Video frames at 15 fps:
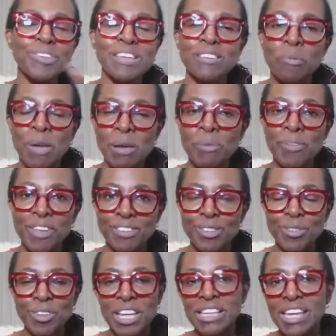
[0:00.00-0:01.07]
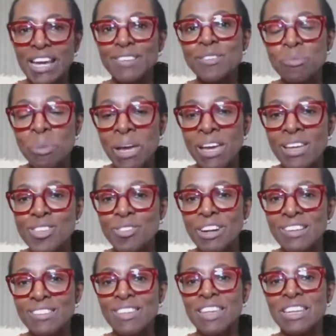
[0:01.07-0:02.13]
seen the people that sort of connect and pitch,
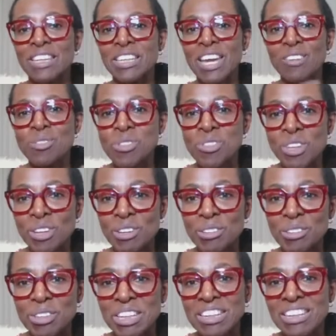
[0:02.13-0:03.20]
right? So they connect with you,